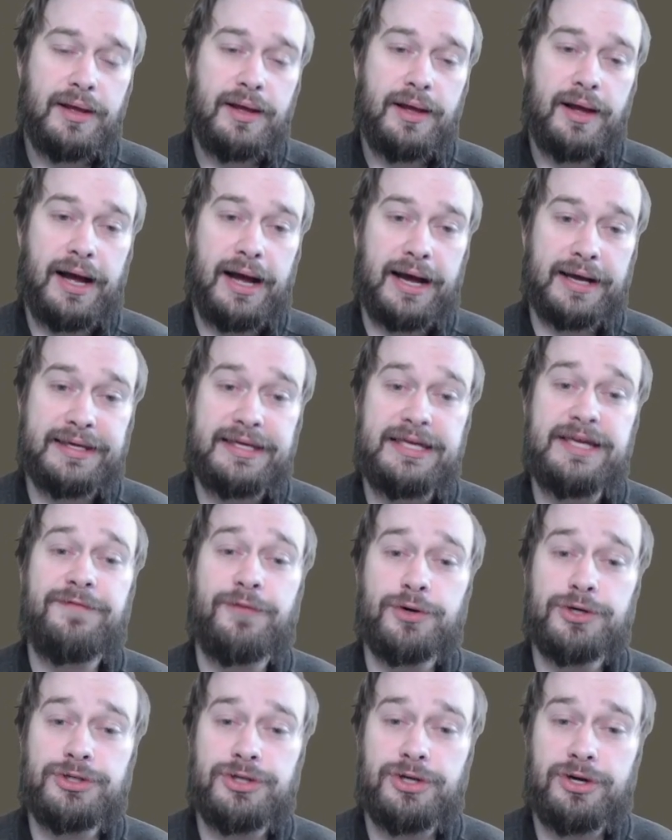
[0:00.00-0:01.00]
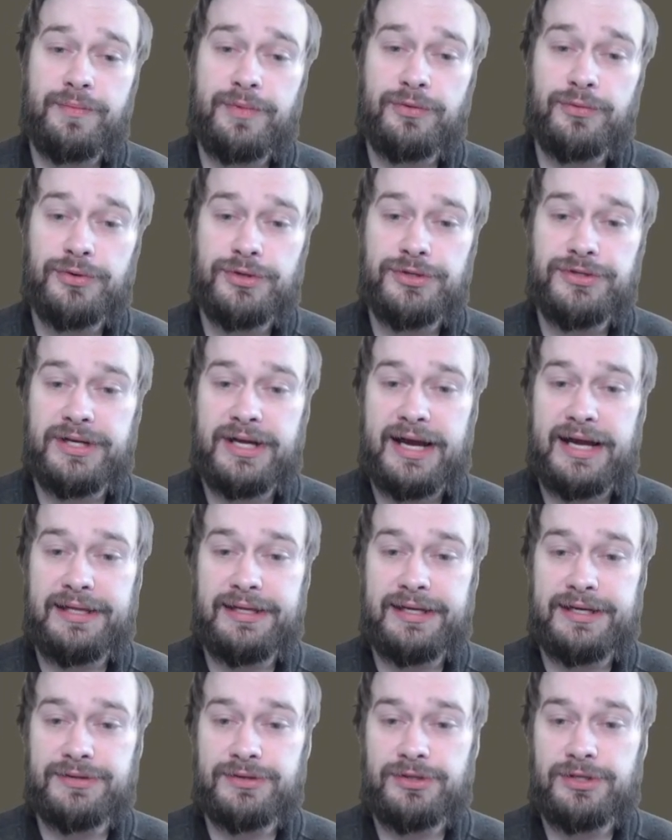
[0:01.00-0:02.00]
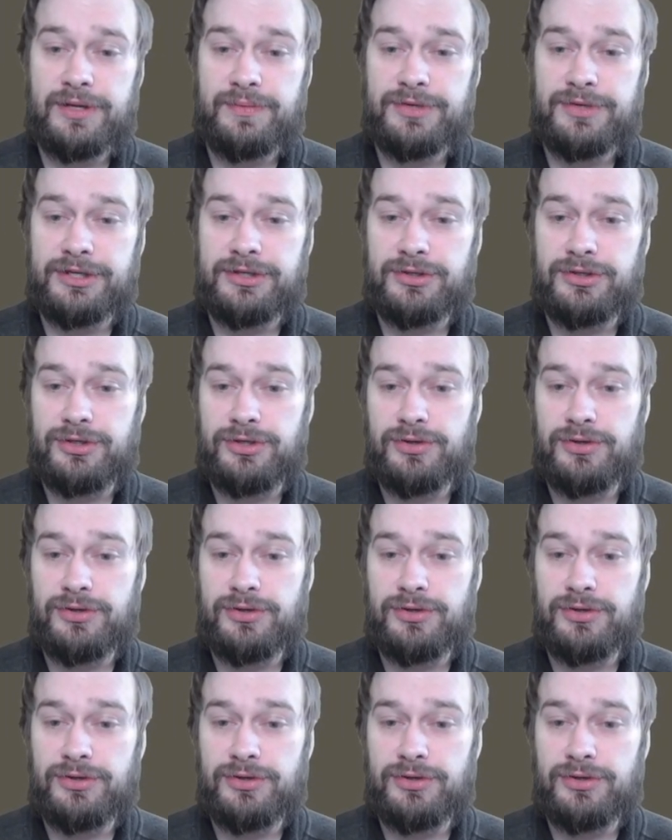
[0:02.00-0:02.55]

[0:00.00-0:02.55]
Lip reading: Keyforge tournament rules and guidelines are subject